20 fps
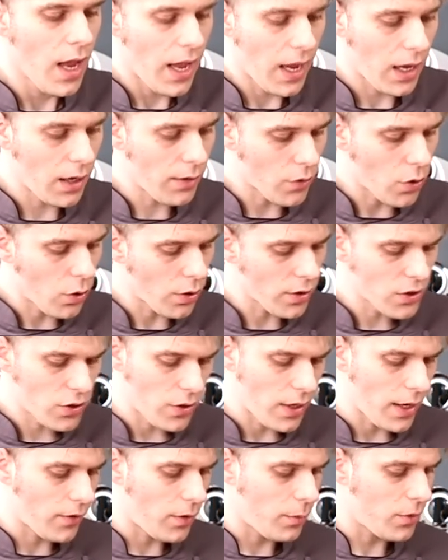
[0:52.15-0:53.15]
And of course, you
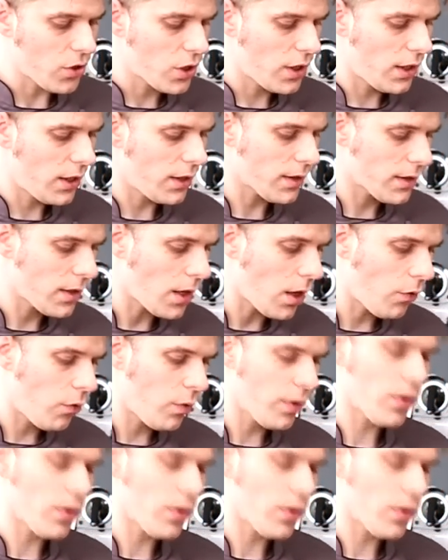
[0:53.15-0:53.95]
have the machine itself